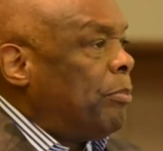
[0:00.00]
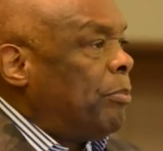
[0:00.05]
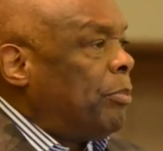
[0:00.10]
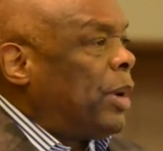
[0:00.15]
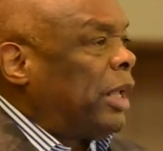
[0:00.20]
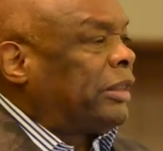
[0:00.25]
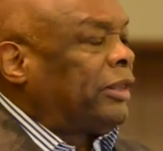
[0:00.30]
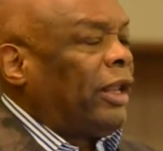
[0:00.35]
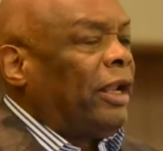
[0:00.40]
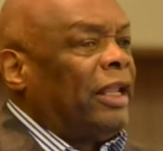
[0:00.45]

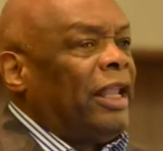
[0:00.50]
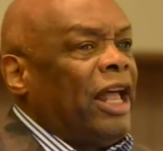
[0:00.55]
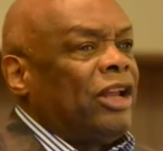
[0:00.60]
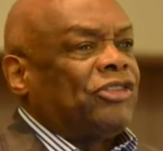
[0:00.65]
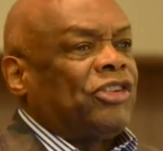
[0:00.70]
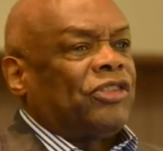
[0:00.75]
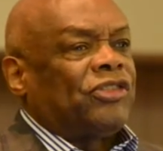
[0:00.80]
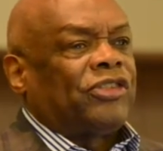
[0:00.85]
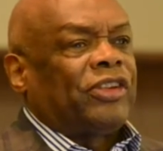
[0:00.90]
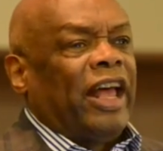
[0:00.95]
But the
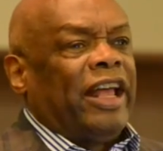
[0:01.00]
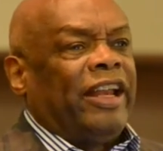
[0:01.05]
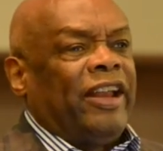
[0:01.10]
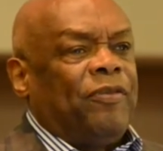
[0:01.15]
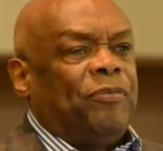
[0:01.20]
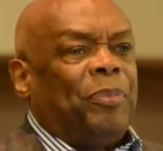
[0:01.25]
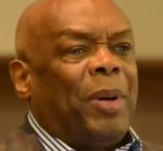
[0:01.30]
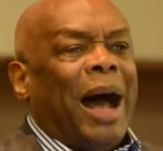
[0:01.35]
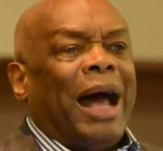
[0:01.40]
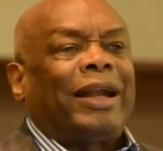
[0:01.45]

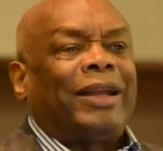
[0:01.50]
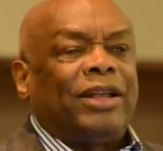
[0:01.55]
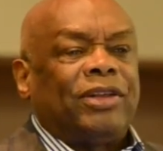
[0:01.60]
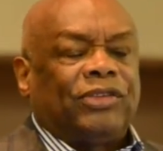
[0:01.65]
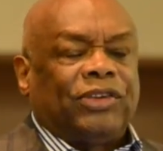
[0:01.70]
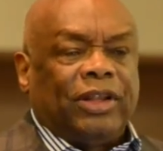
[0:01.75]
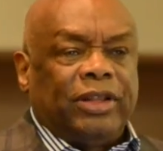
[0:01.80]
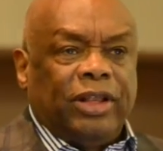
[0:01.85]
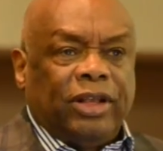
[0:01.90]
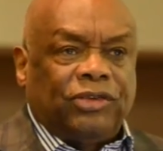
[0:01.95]
legislative
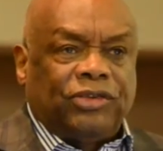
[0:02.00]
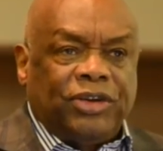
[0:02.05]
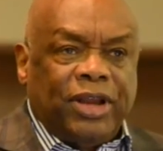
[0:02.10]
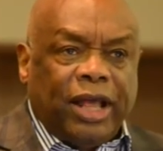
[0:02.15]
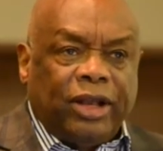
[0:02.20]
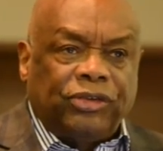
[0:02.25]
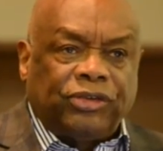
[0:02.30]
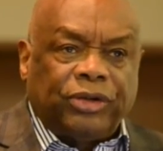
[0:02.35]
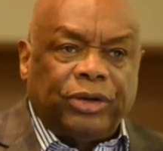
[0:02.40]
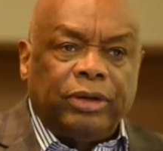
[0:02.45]
bodies in this
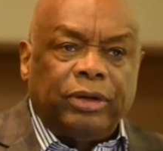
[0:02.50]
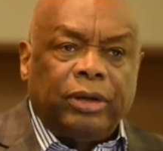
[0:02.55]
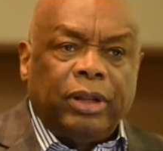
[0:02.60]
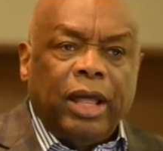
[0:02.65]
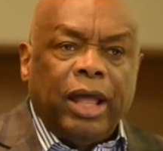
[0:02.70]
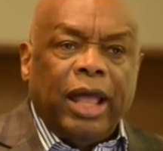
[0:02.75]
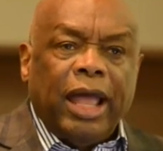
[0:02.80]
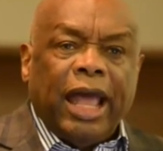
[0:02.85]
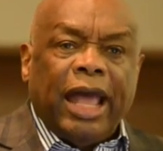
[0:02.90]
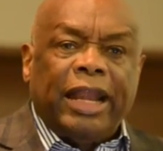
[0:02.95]
nation,
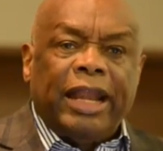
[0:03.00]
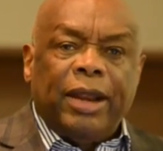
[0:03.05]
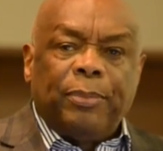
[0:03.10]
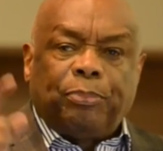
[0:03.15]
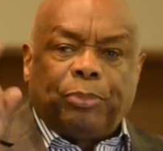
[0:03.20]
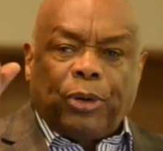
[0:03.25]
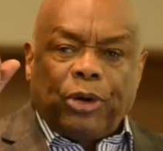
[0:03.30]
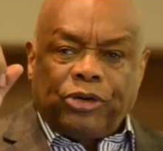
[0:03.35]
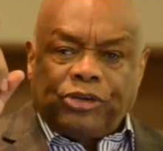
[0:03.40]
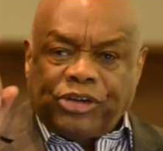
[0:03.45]
and
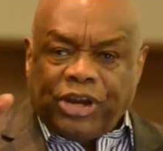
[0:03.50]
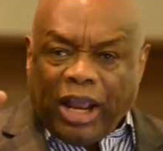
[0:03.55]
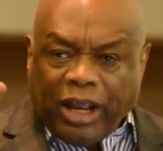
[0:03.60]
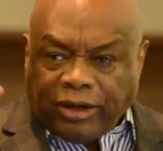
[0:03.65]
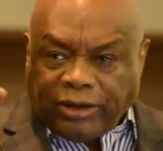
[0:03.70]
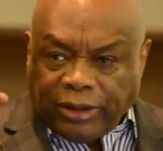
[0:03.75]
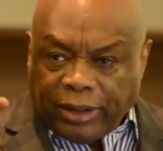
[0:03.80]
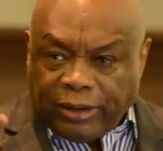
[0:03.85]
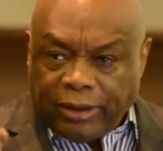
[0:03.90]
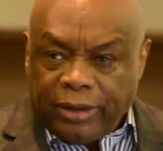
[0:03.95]
in
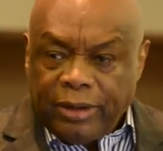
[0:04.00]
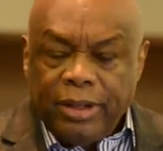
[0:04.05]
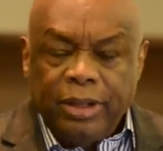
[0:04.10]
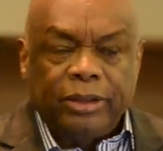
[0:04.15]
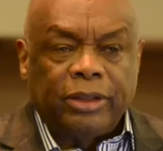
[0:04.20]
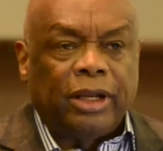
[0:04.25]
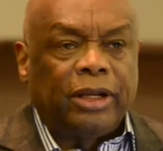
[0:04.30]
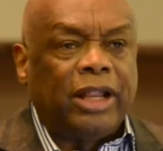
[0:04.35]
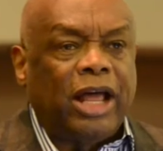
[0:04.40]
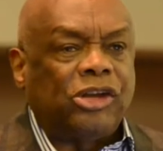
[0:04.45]
particular
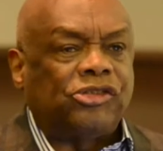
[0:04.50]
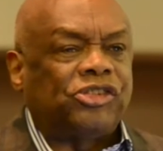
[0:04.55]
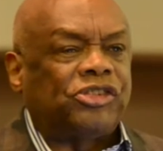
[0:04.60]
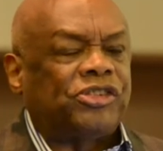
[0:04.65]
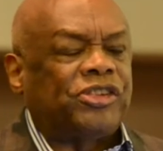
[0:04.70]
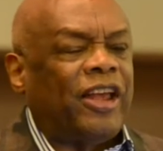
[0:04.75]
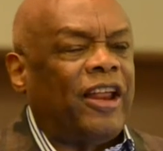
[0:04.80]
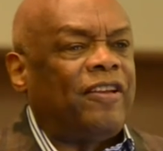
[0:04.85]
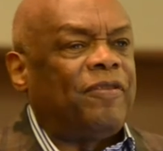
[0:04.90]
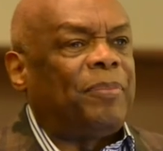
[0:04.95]
the
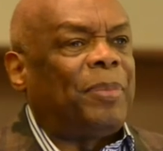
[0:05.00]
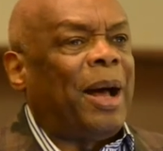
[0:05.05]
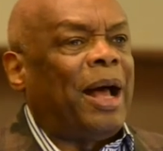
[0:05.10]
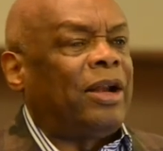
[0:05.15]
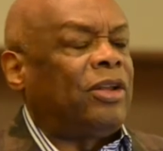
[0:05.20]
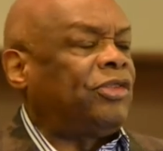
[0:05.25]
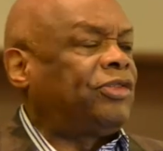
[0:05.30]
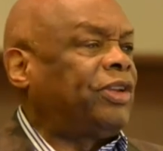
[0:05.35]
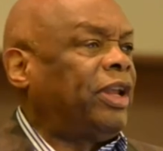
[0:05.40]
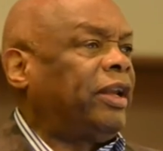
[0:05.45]
legislative
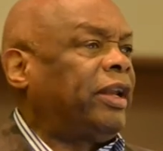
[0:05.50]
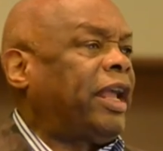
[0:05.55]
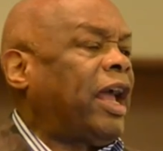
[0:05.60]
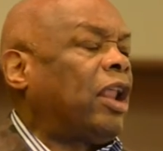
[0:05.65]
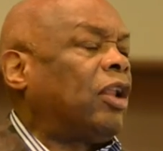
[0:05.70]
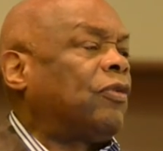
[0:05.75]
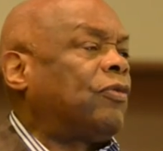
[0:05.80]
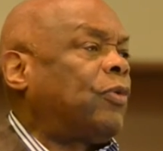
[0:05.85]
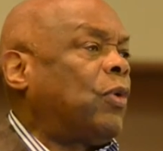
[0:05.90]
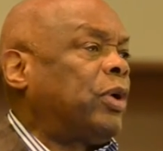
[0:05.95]
bodies in
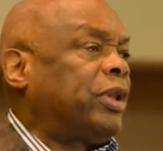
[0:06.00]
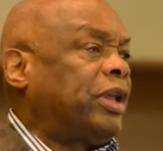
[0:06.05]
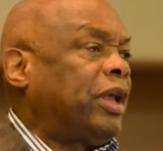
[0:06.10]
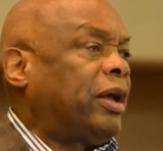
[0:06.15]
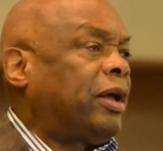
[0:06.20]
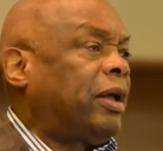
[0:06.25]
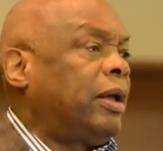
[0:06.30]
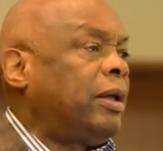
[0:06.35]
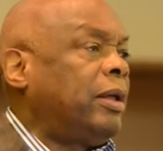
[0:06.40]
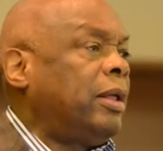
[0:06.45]

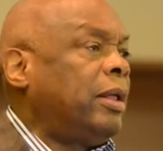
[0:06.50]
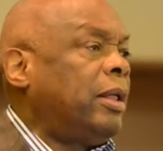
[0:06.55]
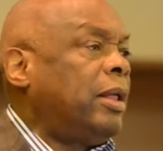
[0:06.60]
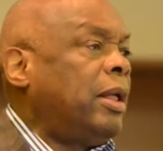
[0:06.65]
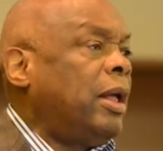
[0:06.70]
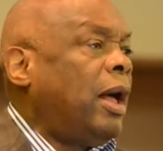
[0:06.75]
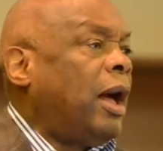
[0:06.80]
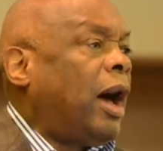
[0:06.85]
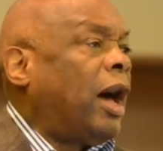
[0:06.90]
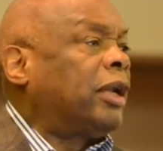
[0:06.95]
California
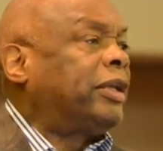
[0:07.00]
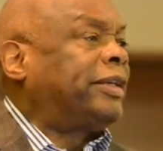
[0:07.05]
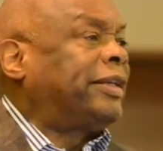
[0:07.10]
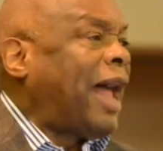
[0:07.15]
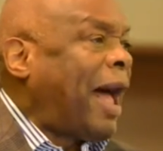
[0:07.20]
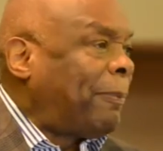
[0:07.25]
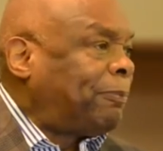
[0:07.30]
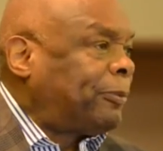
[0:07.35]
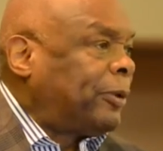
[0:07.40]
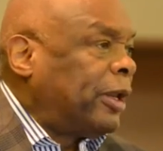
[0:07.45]

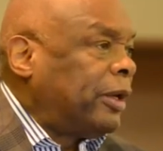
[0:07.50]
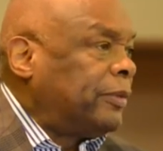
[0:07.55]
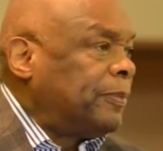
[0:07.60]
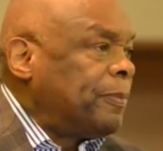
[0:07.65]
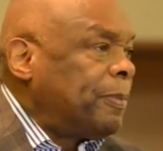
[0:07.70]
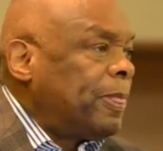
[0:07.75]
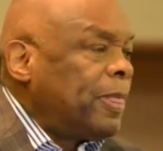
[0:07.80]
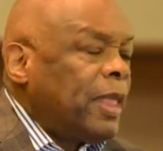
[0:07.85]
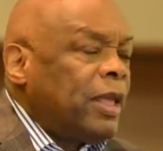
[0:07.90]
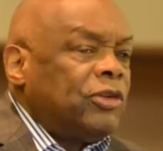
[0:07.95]
adopted
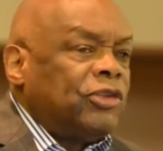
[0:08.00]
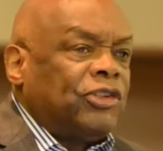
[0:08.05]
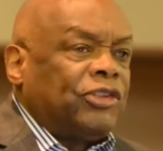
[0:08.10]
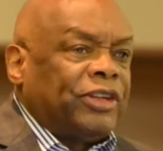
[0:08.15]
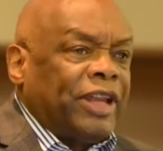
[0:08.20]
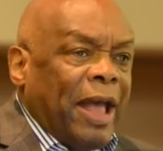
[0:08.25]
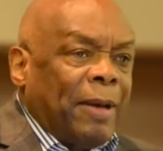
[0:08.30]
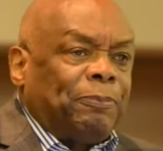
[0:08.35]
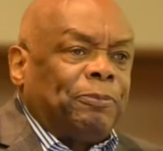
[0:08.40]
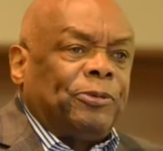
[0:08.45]

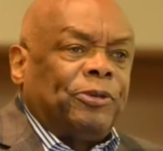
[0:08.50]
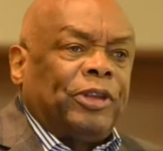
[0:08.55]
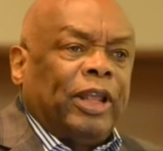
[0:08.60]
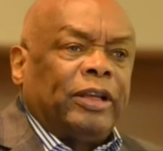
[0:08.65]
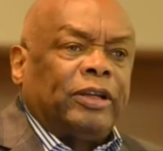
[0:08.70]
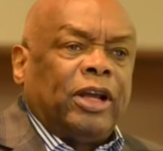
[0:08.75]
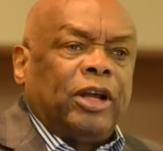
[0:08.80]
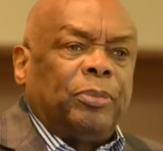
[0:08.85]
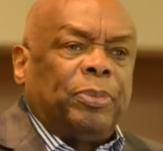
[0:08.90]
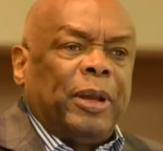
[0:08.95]
steps
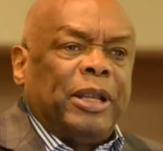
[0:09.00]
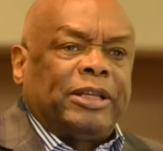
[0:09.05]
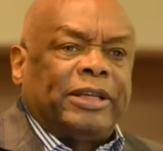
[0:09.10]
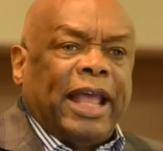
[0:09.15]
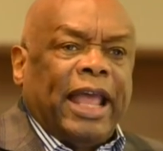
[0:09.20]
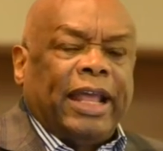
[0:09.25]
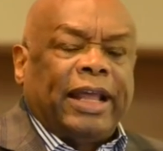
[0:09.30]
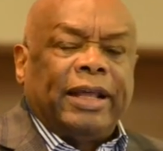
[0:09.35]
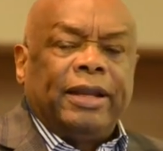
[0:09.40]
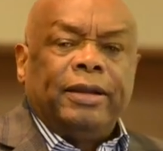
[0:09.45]
that could be
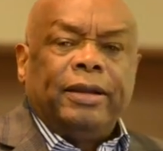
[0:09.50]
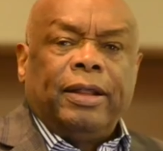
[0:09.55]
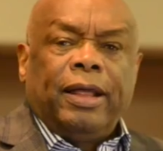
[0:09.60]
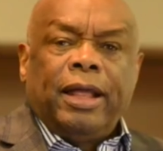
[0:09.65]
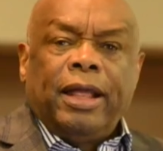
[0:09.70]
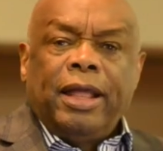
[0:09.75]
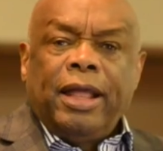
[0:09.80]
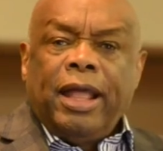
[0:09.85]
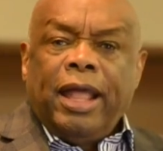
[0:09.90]
taken